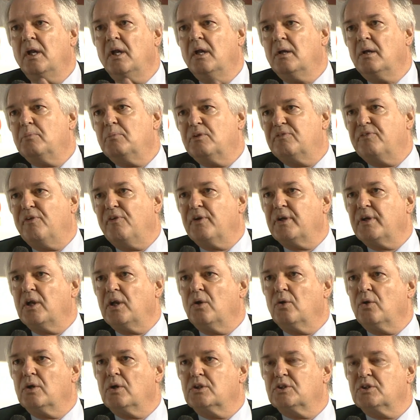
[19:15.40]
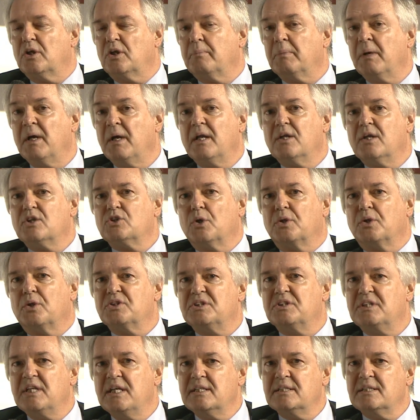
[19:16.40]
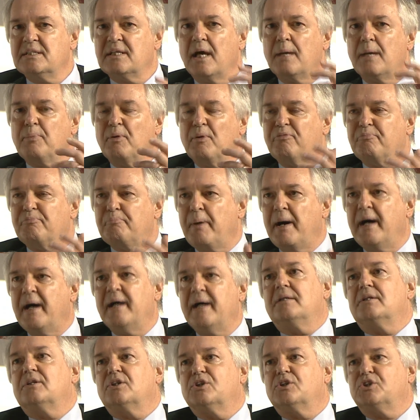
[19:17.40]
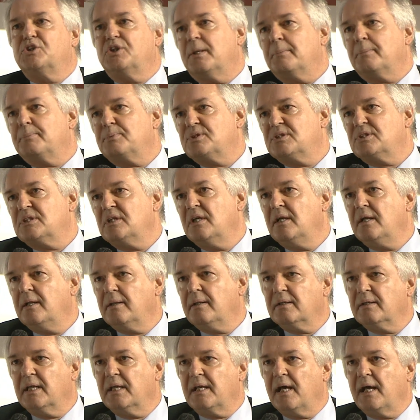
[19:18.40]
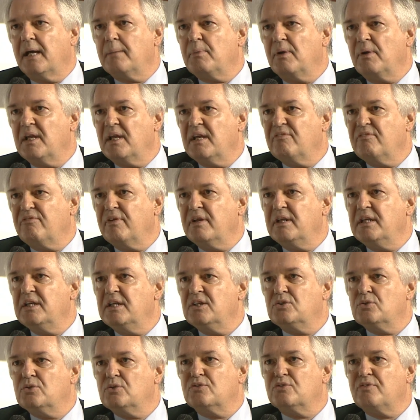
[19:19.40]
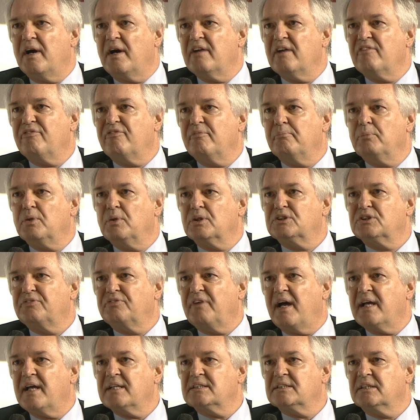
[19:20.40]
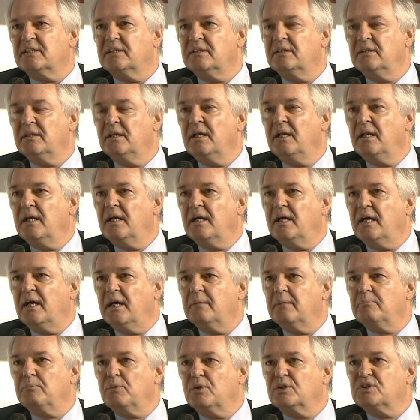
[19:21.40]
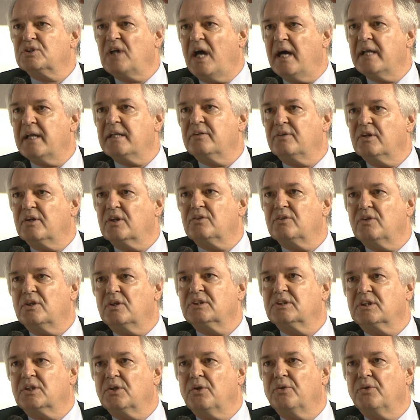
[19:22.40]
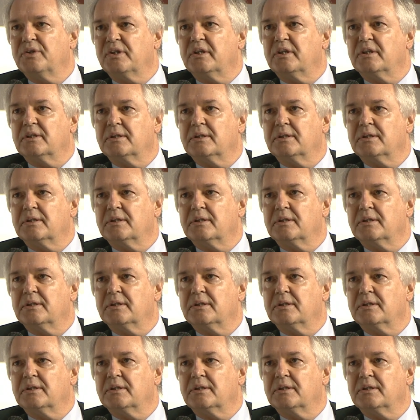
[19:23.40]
but for the longer term. So it's these type of partnerships that I believe we need to drive much faster and much harder across the continent.